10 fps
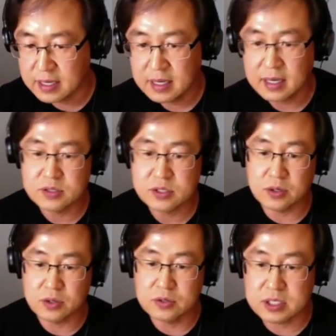And so
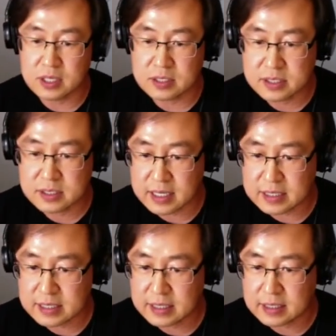you see a slight
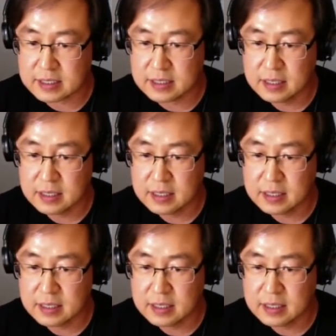tint,